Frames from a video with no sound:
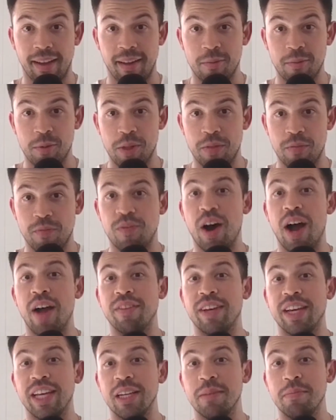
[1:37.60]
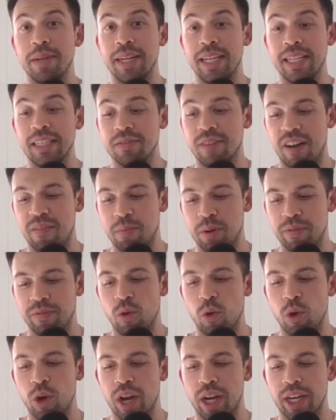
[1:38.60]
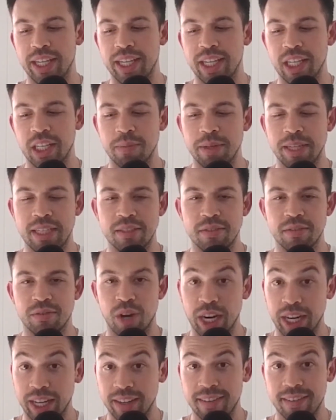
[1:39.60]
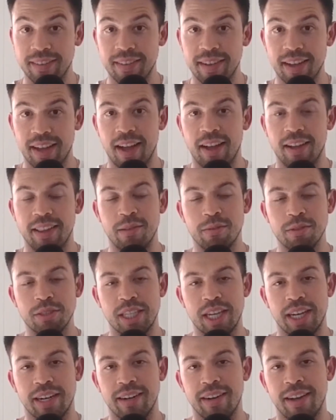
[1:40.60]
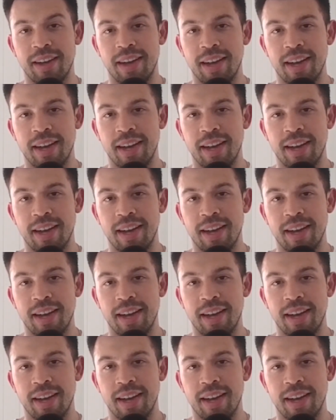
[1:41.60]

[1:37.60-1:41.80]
with 5 kilometers, 5.49 kilometers of running that was done